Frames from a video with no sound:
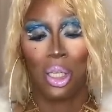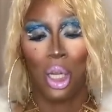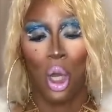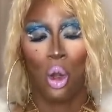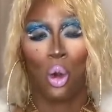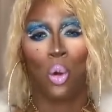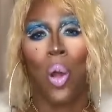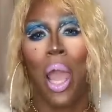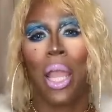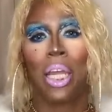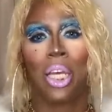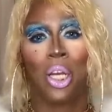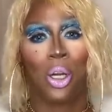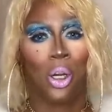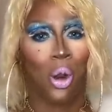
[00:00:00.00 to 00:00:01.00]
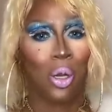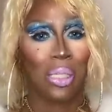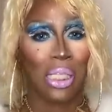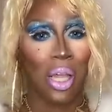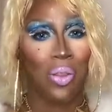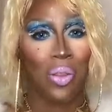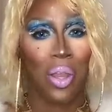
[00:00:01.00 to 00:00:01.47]
you know, Grindr
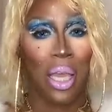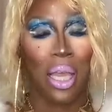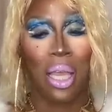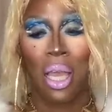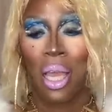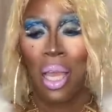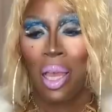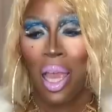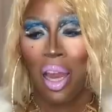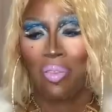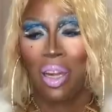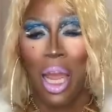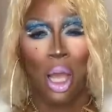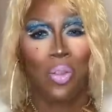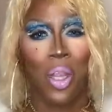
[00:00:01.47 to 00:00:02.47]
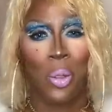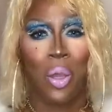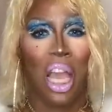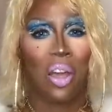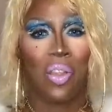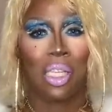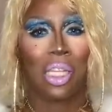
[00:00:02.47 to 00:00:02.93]
or something, every now and then
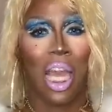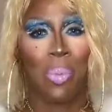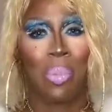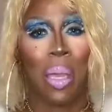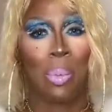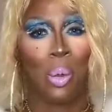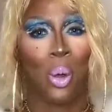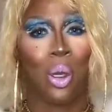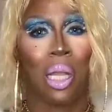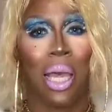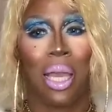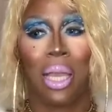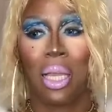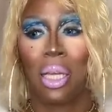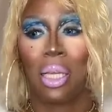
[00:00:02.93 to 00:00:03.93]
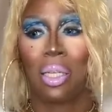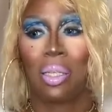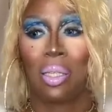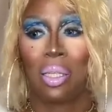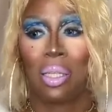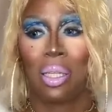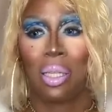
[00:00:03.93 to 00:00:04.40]
you have these like people who are like,
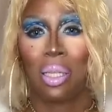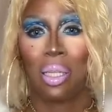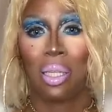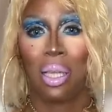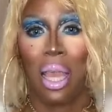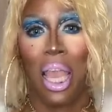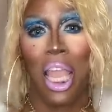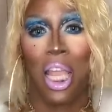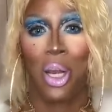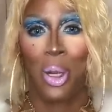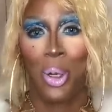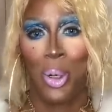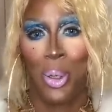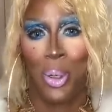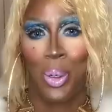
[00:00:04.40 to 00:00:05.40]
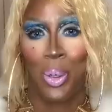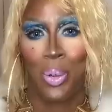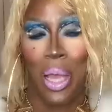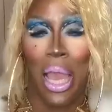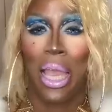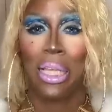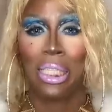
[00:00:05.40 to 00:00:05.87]
hey
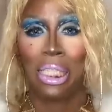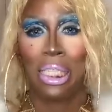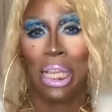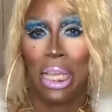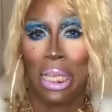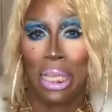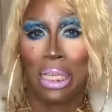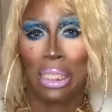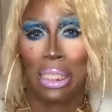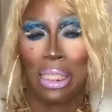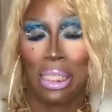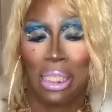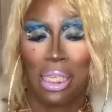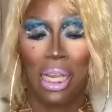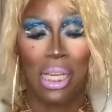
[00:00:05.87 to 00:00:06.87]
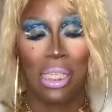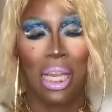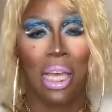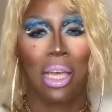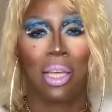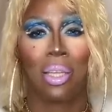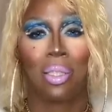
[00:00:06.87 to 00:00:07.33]
girl, hey sis. And
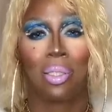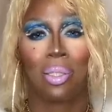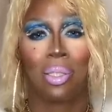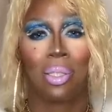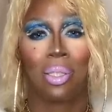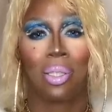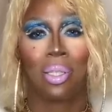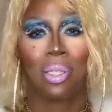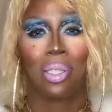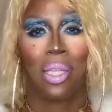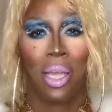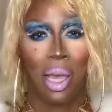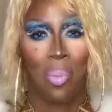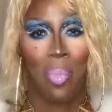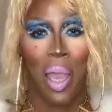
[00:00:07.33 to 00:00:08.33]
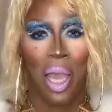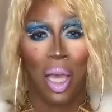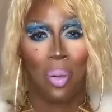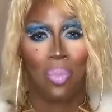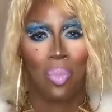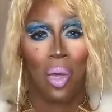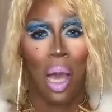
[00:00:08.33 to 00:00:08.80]
it's like,
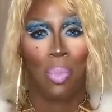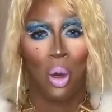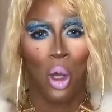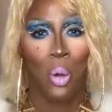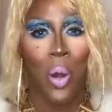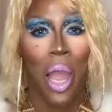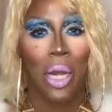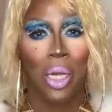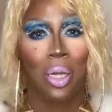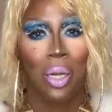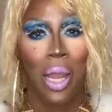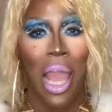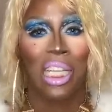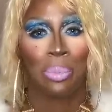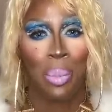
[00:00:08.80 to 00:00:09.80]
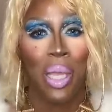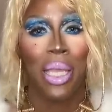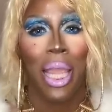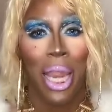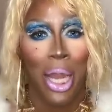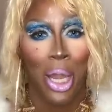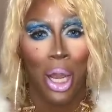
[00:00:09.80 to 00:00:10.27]
ma'am, I'm on Grindr as
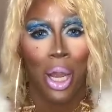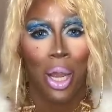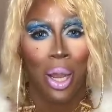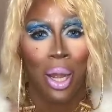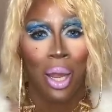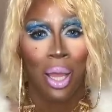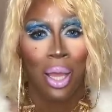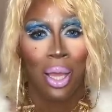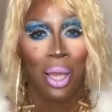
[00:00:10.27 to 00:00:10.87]
Pierre.